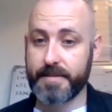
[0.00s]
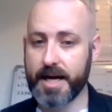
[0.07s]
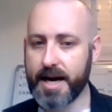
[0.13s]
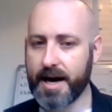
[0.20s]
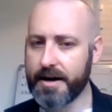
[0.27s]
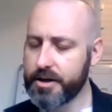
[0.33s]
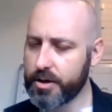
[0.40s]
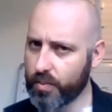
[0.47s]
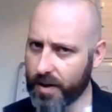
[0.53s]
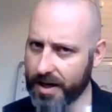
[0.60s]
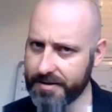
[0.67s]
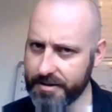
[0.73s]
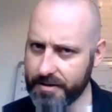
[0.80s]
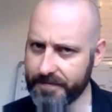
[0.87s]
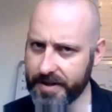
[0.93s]
A character
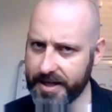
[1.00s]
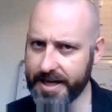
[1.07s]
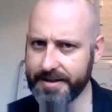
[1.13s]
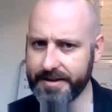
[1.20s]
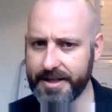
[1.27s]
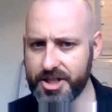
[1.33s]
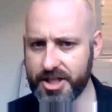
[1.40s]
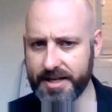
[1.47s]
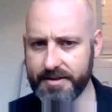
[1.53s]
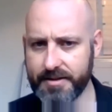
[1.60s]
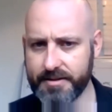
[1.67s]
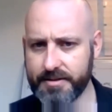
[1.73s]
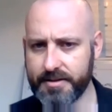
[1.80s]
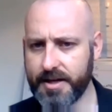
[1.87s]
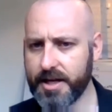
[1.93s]
wants something and they chase
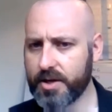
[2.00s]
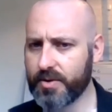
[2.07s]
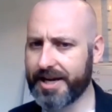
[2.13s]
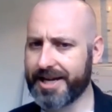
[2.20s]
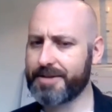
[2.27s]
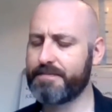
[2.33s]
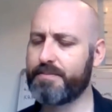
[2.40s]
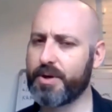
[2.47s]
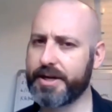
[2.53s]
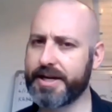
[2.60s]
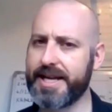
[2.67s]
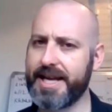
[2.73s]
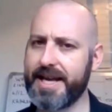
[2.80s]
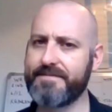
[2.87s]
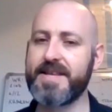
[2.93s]
it. Great.
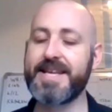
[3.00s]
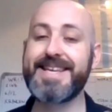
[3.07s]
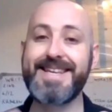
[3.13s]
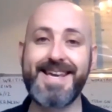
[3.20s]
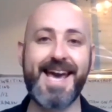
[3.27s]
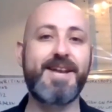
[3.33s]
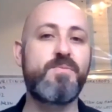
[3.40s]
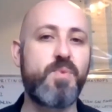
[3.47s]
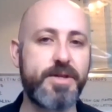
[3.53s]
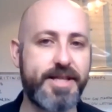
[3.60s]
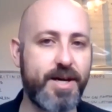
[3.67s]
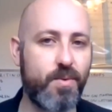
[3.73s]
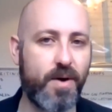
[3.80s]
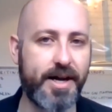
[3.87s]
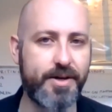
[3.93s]
But if they get what
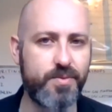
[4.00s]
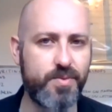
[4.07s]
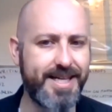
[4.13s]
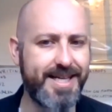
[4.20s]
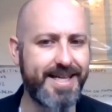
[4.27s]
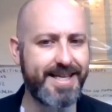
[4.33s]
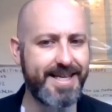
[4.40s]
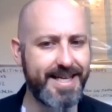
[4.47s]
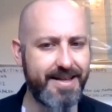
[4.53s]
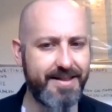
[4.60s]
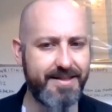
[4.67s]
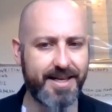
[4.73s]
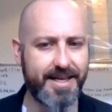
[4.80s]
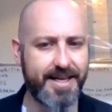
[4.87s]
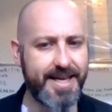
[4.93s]
they want really
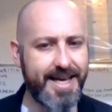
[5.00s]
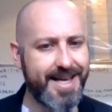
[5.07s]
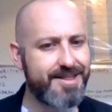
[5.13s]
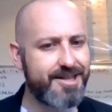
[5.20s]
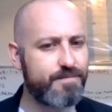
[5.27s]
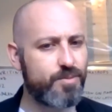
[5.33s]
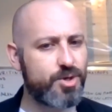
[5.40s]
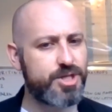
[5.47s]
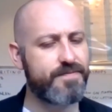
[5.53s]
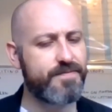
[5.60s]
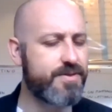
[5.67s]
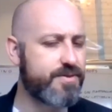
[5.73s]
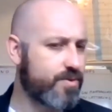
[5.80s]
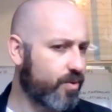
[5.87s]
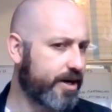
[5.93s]
easily, is it much of a
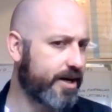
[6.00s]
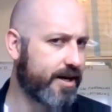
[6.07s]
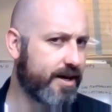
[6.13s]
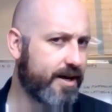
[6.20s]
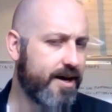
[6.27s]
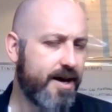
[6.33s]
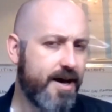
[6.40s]
story?